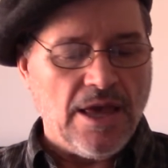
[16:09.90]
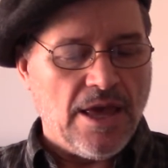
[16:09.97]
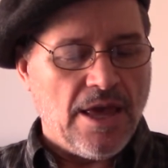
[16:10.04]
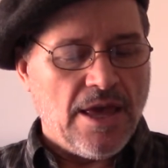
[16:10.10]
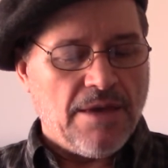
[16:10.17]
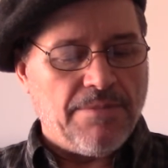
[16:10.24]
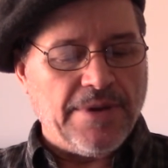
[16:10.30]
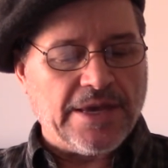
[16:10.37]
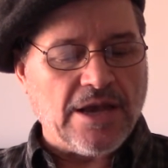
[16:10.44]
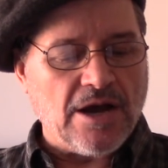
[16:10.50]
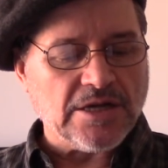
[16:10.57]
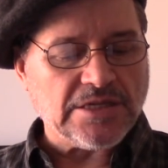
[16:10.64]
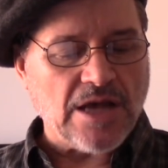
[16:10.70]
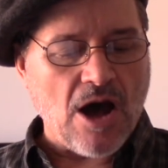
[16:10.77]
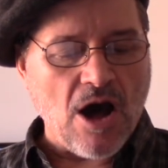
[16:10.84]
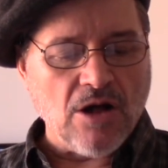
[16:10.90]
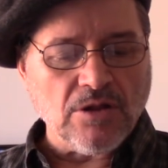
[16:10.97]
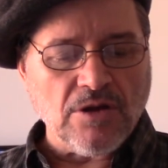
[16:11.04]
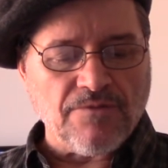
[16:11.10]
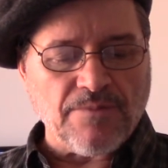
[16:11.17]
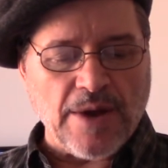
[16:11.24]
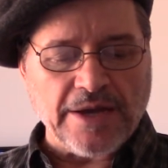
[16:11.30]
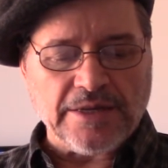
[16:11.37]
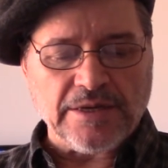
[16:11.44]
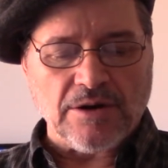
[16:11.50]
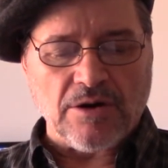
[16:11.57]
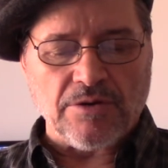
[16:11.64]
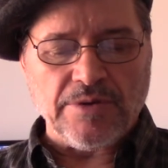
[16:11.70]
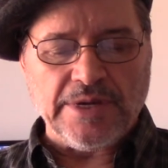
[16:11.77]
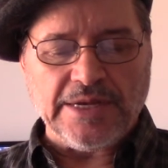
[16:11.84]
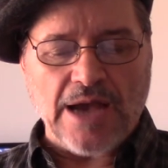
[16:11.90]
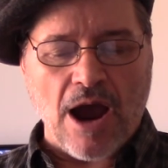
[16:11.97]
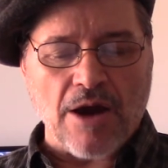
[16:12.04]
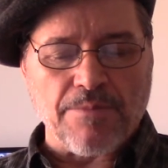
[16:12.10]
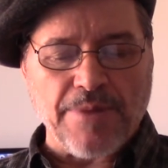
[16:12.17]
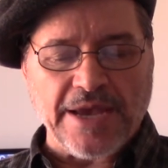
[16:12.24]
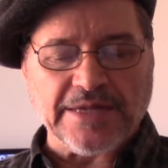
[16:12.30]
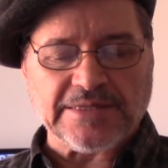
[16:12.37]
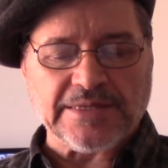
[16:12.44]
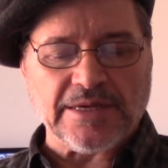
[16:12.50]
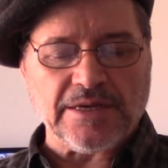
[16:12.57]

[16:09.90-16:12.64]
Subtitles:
because all of my theory are based